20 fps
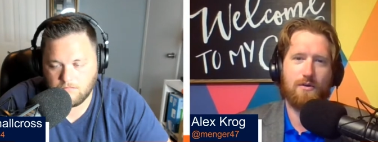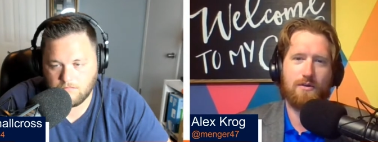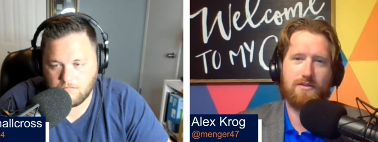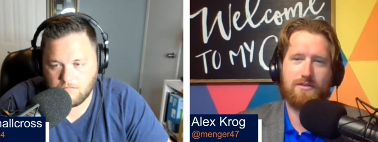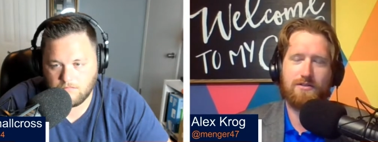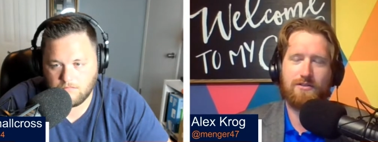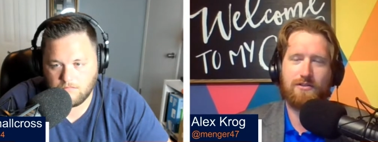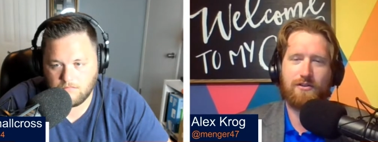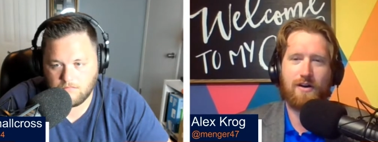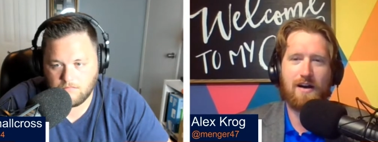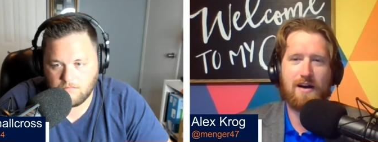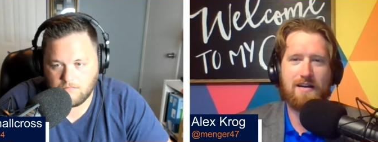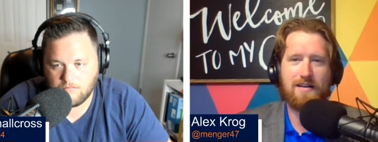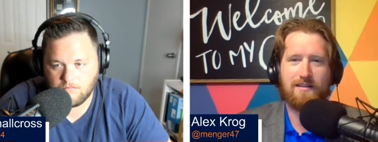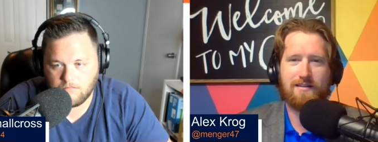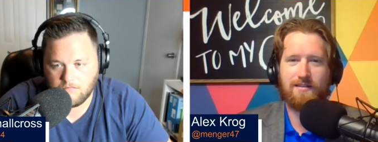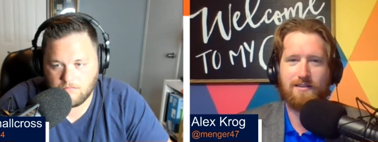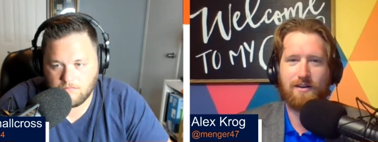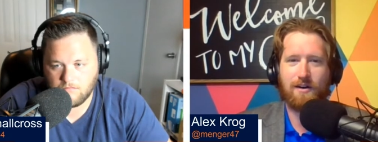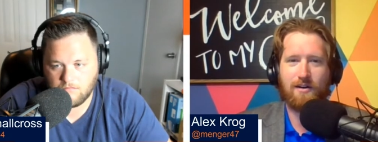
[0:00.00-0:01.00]
Speaker 1: just trying
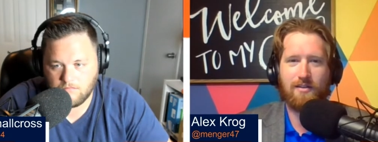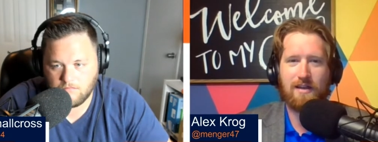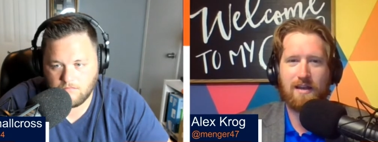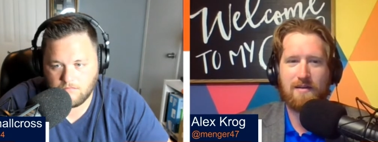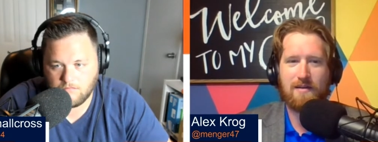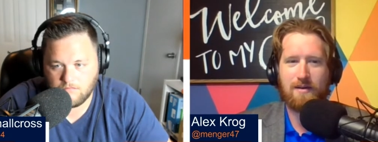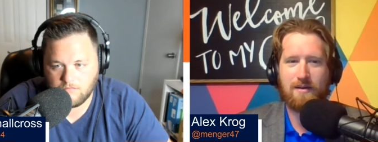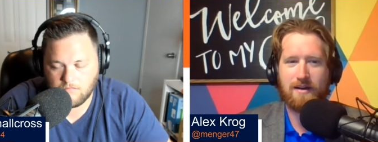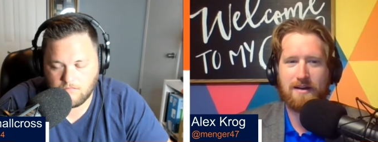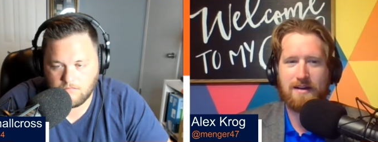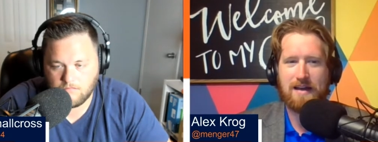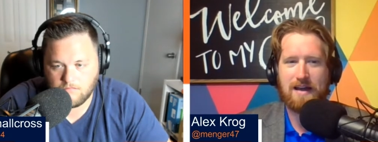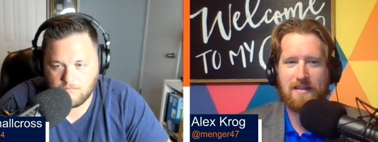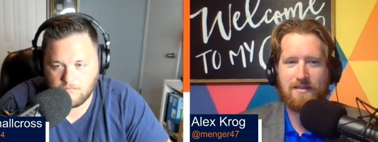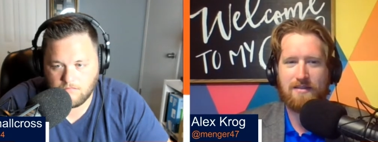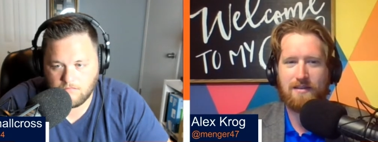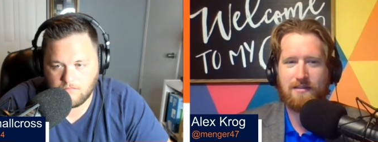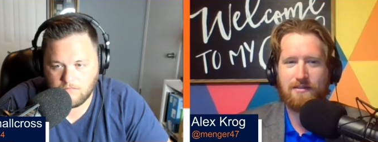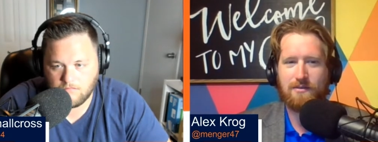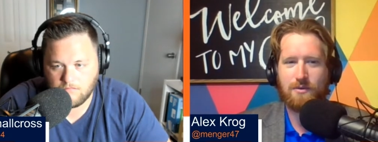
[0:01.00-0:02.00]
to start them
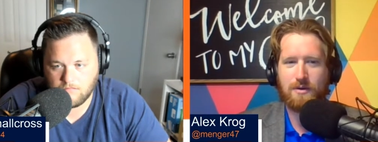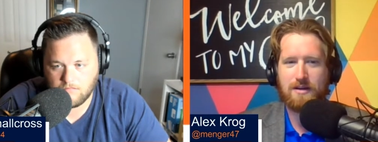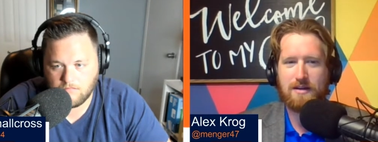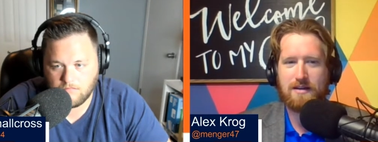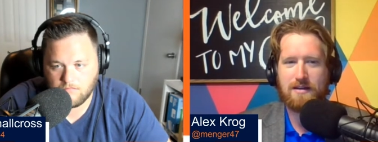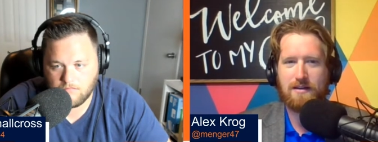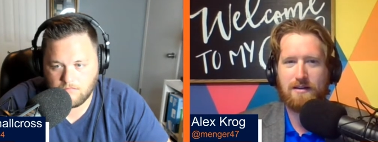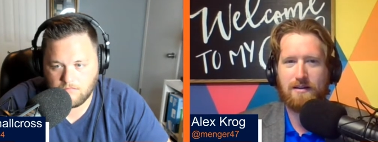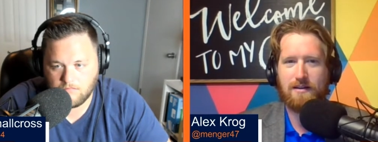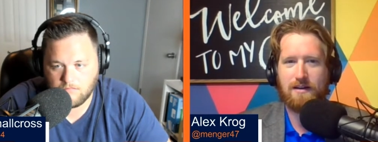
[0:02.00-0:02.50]
again this week